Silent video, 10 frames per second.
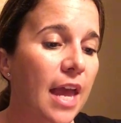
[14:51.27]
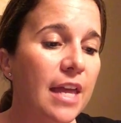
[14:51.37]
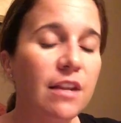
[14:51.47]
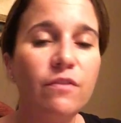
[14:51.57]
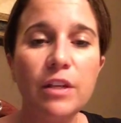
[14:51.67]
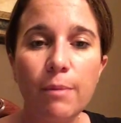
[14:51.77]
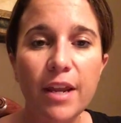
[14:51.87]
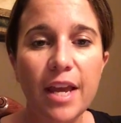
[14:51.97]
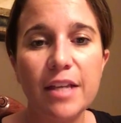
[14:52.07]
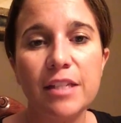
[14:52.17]
And if
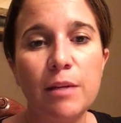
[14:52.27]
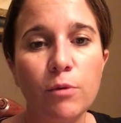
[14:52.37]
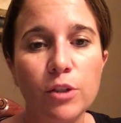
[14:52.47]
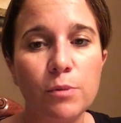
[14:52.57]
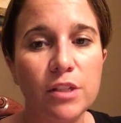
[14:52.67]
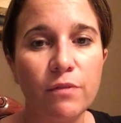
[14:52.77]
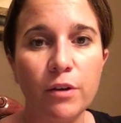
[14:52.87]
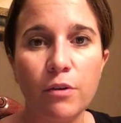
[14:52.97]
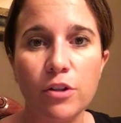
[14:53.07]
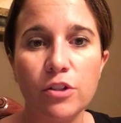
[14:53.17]
anybody has any more
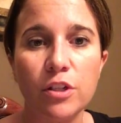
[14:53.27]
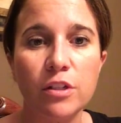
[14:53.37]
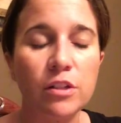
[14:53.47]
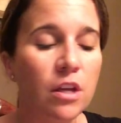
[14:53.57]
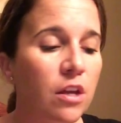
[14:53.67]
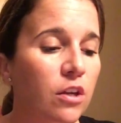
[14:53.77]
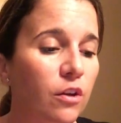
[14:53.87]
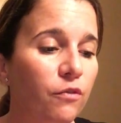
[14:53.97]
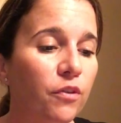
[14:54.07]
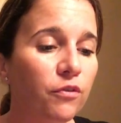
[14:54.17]
specific questions,
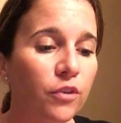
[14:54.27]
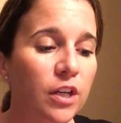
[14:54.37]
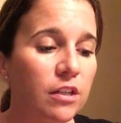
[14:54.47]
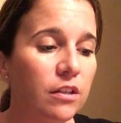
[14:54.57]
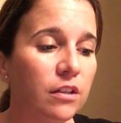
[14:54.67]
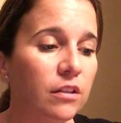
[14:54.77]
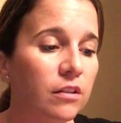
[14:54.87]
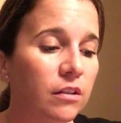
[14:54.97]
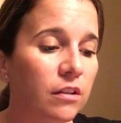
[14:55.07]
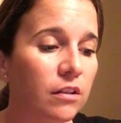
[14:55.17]
feel free to
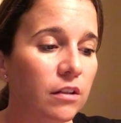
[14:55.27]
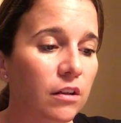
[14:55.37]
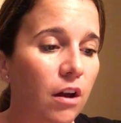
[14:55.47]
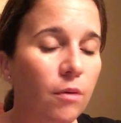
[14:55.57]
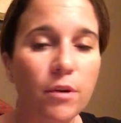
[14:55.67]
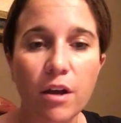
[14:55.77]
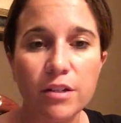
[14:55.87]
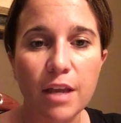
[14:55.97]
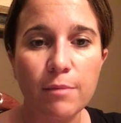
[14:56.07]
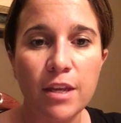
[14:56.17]

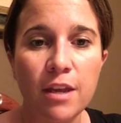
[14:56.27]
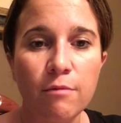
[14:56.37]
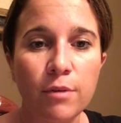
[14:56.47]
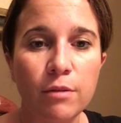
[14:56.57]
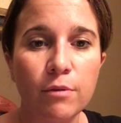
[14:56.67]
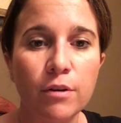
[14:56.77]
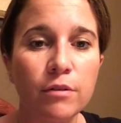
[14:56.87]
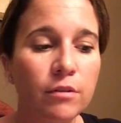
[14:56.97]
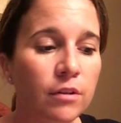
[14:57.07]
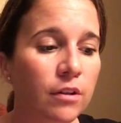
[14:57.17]
contact me, and we
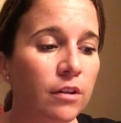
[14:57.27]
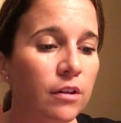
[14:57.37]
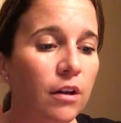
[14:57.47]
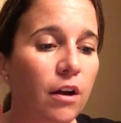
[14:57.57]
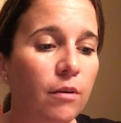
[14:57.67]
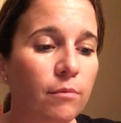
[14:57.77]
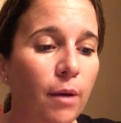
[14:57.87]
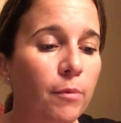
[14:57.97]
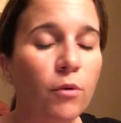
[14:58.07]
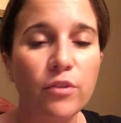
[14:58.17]
will
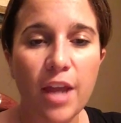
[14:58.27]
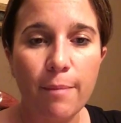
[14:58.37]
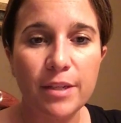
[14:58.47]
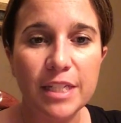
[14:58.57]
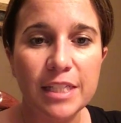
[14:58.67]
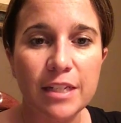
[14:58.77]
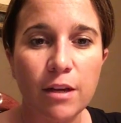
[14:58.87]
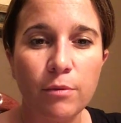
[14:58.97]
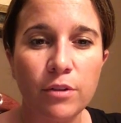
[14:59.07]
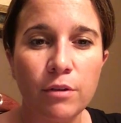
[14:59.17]
I'll be more than happy to sit
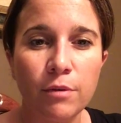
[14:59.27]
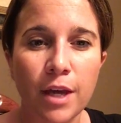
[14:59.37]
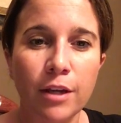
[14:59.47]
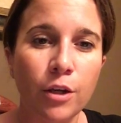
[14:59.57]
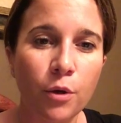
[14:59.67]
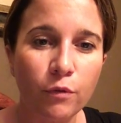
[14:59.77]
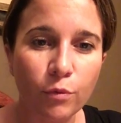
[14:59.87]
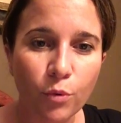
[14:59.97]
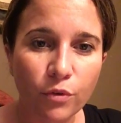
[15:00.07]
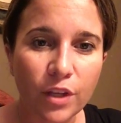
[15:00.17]
down with you and kind of go over
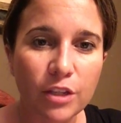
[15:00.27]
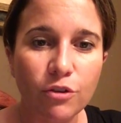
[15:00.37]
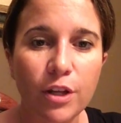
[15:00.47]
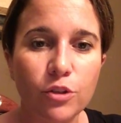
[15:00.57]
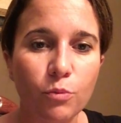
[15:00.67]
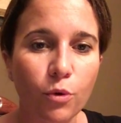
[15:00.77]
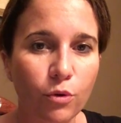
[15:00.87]
more things or answer more